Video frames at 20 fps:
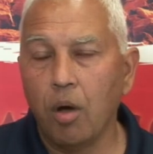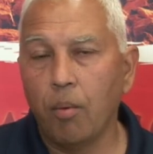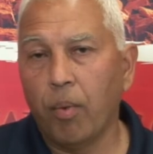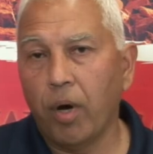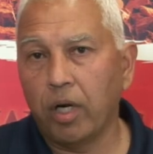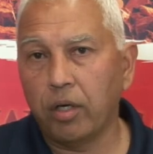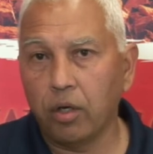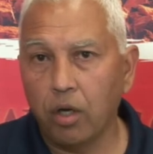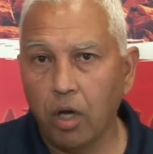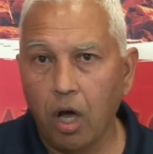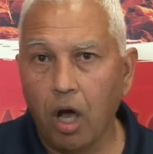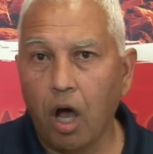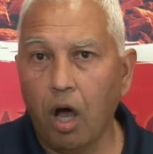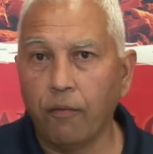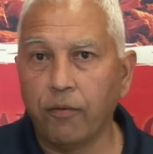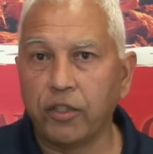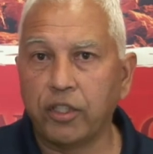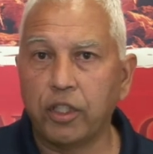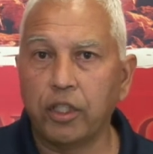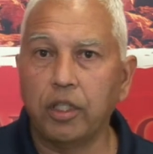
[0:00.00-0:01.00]
But
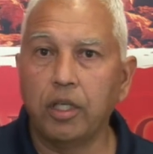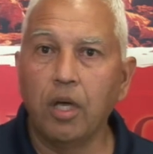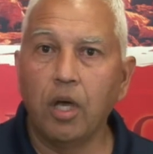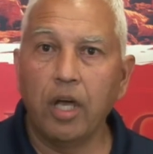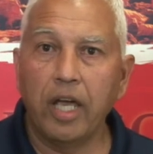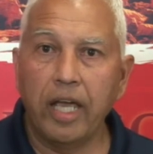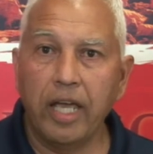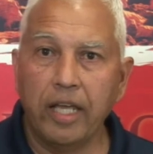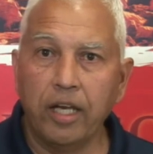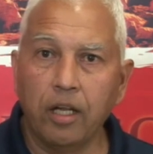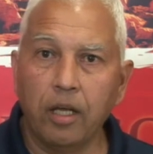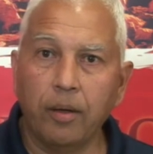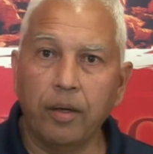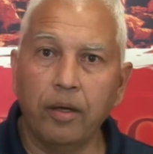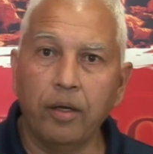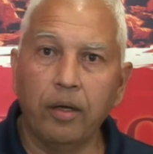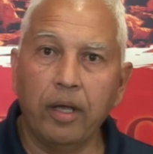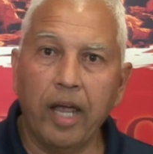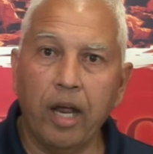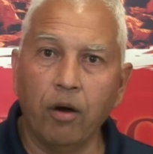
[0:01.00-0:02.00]
obviously, in
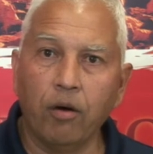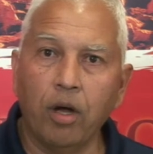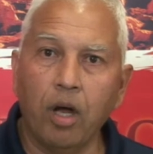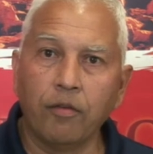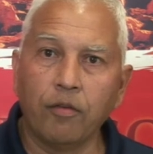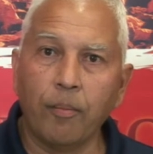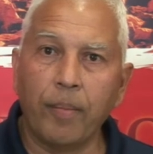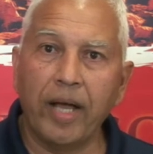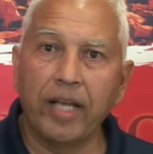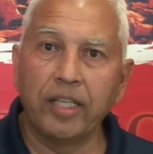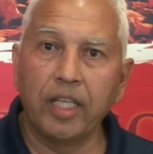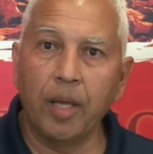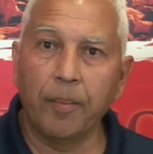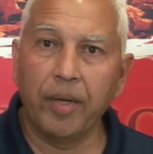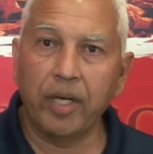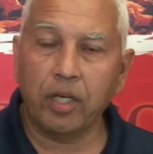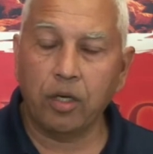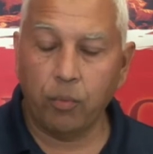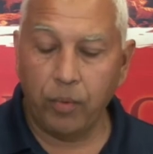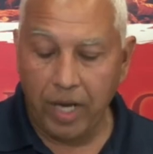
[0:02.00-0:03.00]
an era of a pandemic,